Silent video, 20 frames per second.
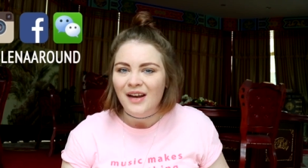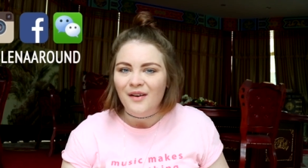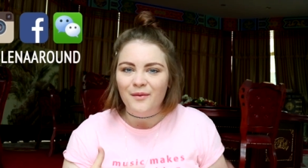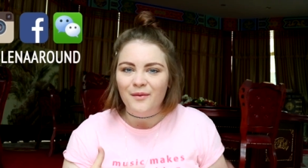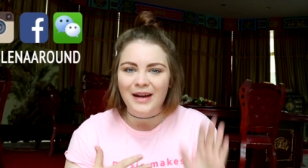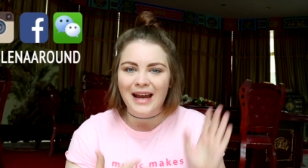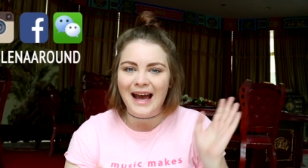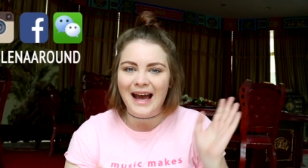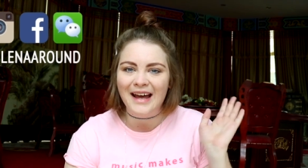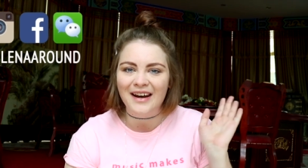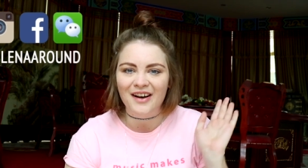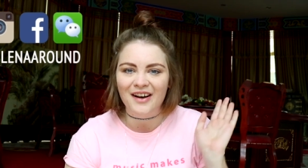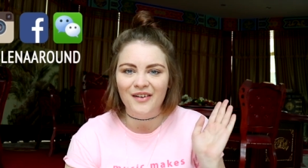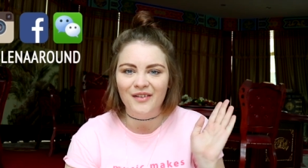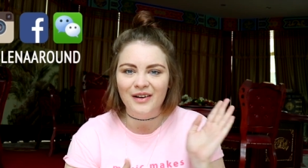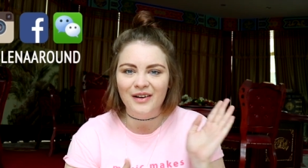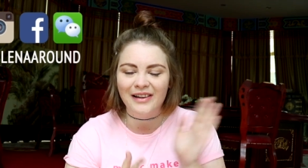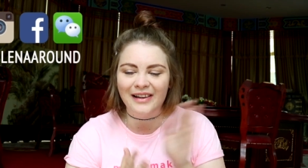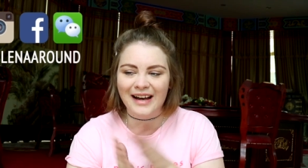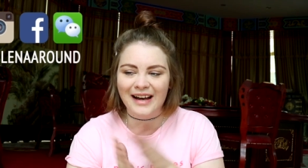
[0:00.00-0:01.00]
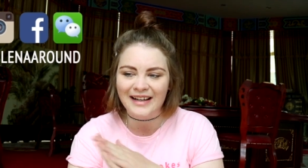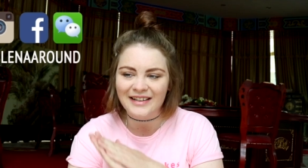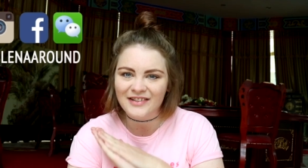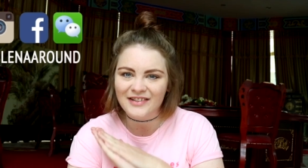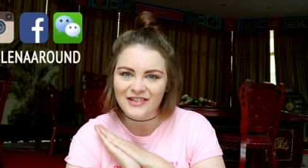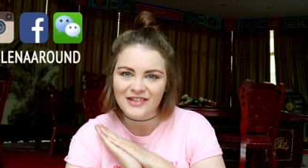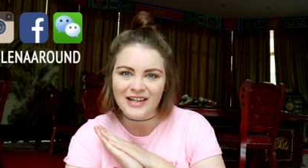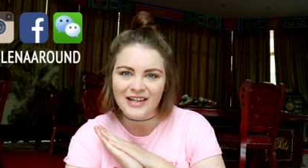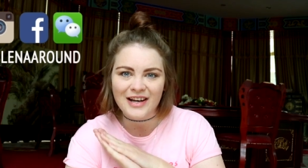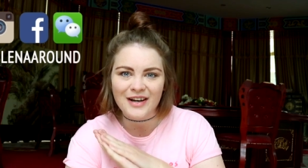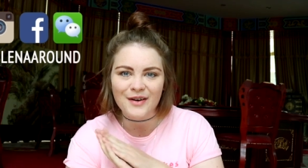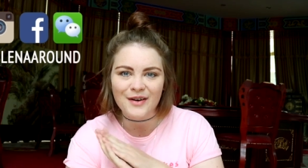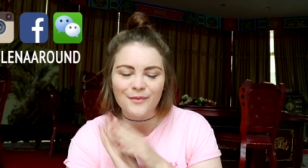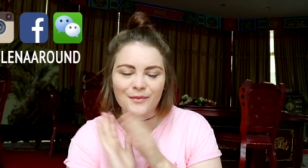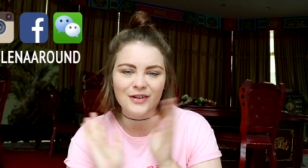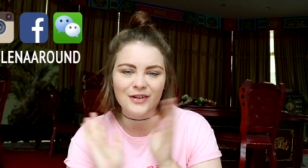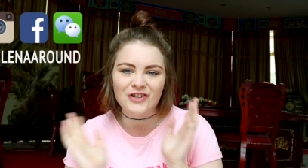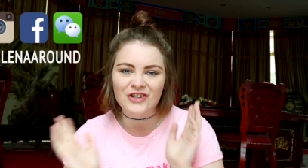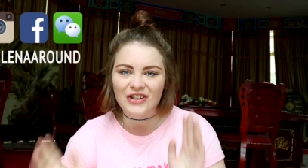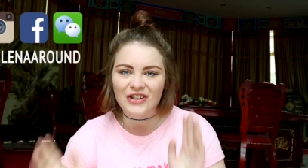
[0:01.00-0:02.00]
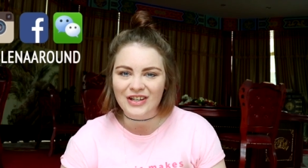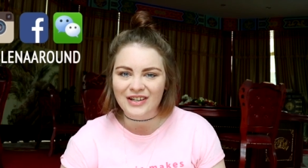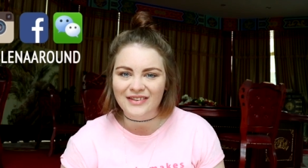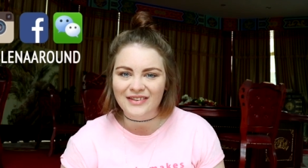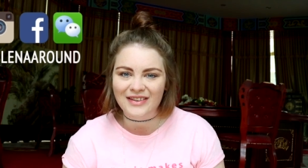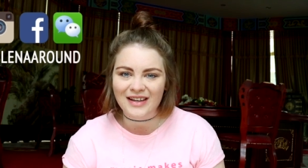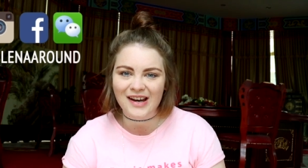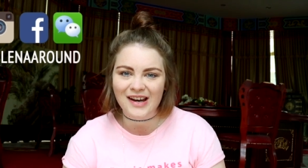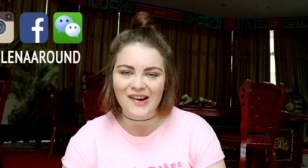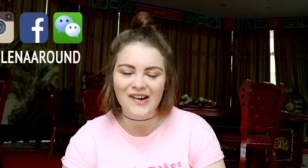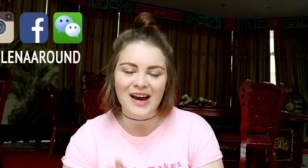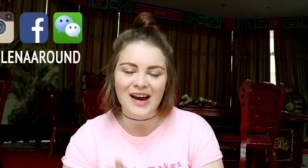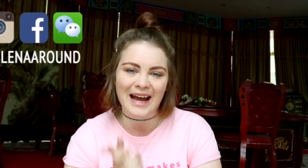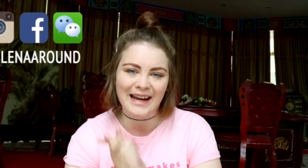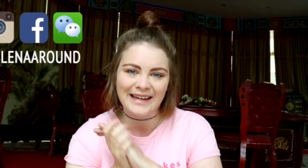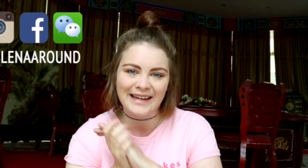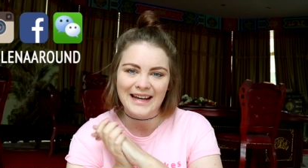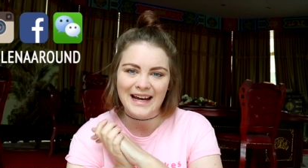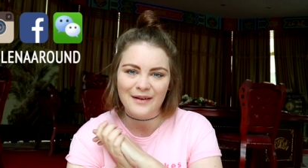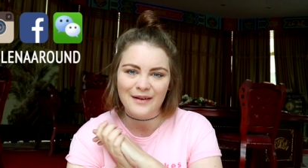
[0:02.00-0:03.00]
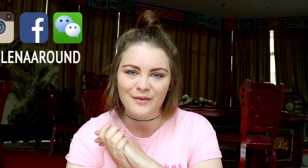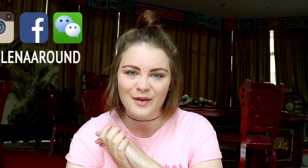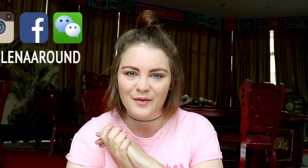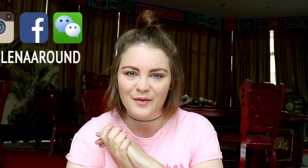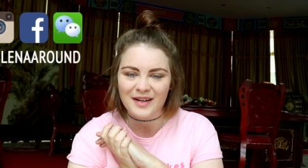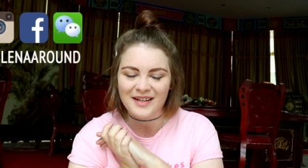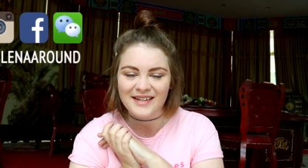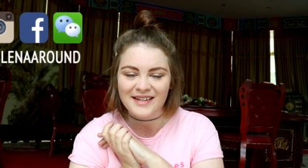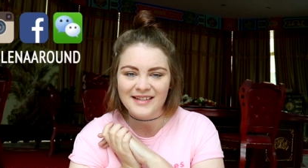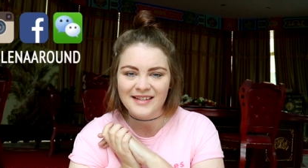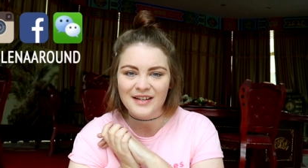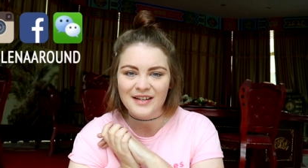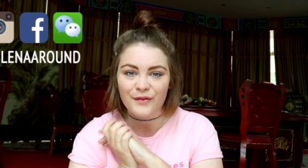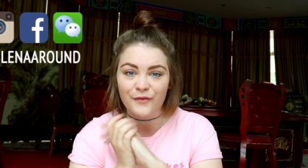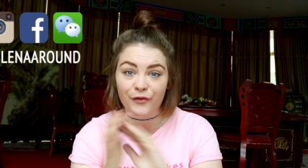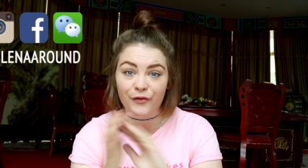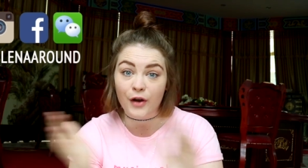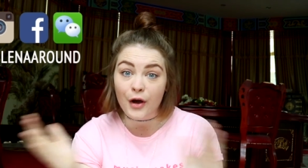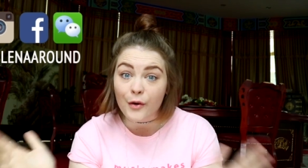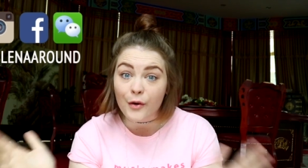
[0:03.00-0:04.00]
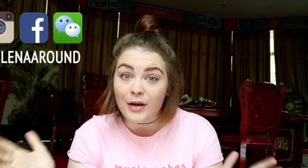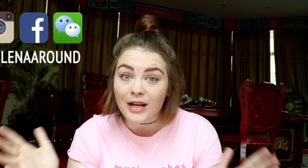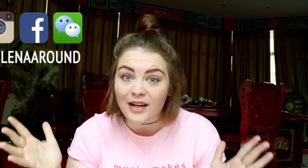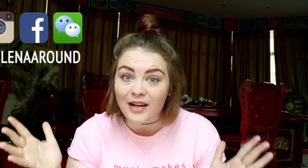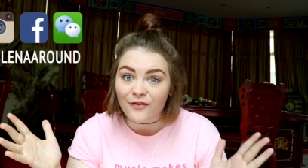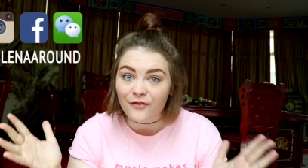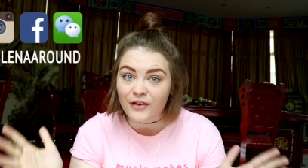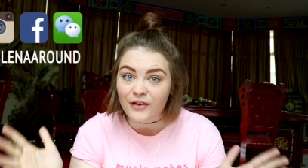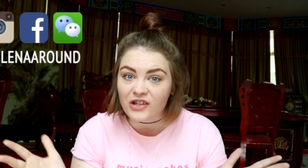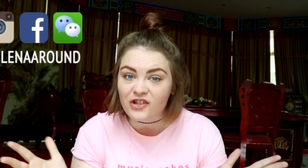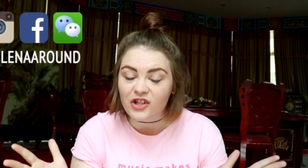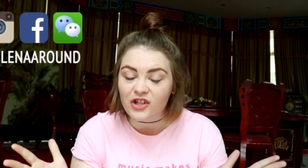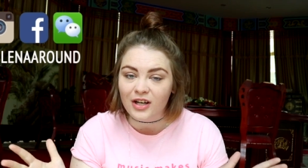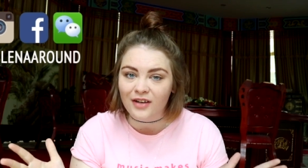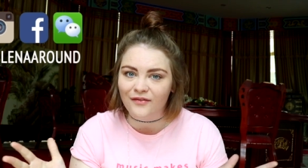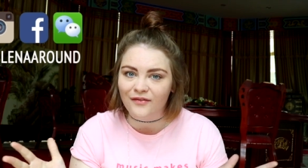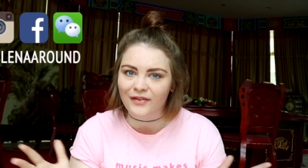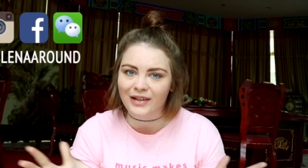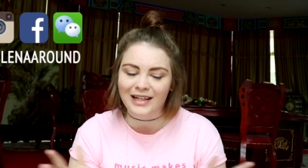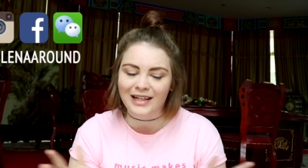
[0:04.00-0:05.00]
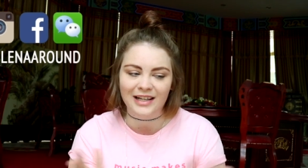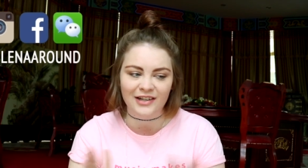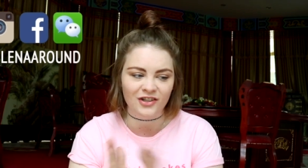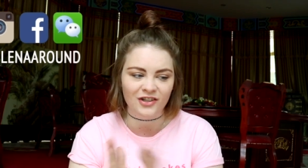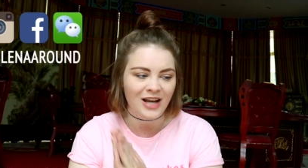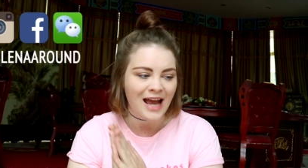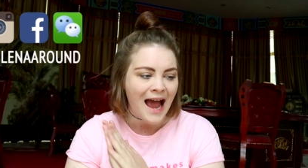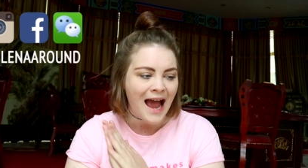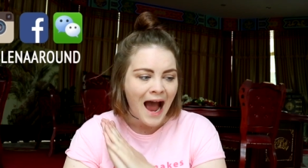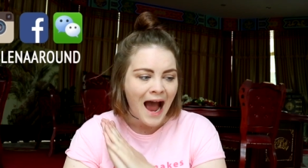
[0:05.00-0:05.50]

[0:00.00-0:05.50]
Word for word: We had our lunch there, we chilled there, and then we went to see a floating fishing village.